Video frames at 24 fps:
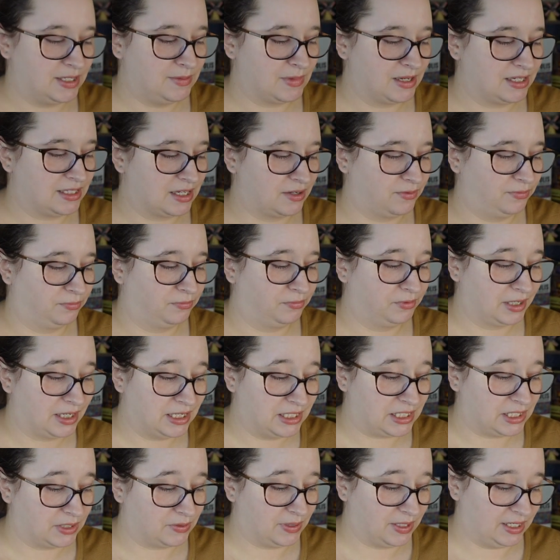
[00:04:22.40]
see myself
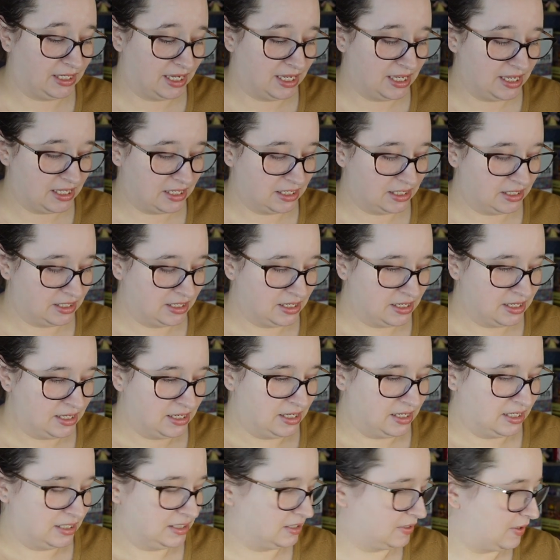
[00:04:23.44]
redoing it.
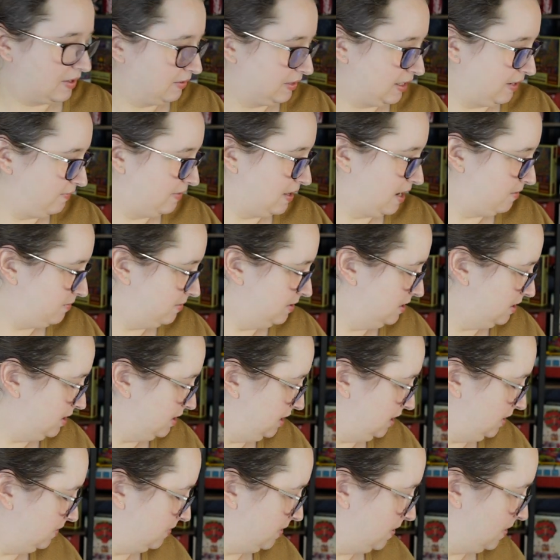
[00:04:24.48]
So I'll give that one a new